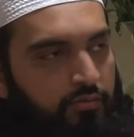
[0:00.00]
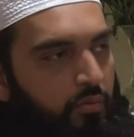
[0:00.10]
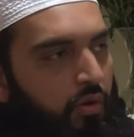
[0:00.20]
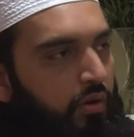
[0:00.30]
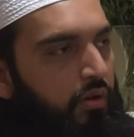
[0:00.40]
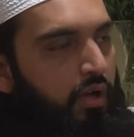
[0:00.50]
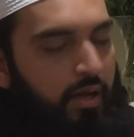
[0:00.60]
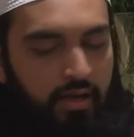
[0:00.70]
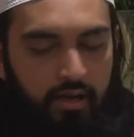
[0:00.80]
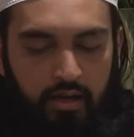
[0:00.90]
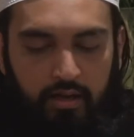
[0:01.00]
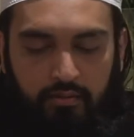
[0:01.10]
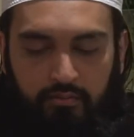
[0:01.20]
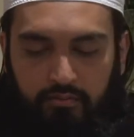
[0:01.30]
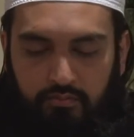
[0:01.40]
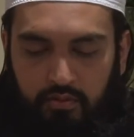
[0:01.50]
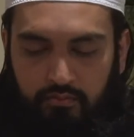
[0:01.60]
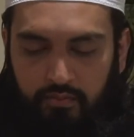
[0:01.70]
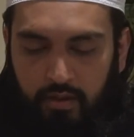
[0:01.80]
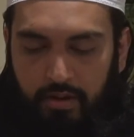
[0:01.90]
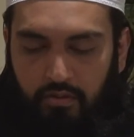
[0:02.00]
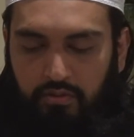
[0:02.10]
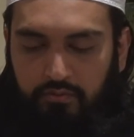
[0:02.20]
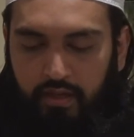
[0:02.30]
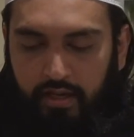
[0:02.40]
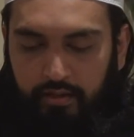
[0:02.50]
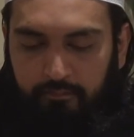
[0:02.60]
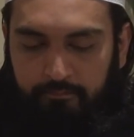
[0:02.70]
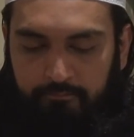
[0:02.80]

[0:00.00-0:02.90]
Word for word: small uh, sort of amount of hair.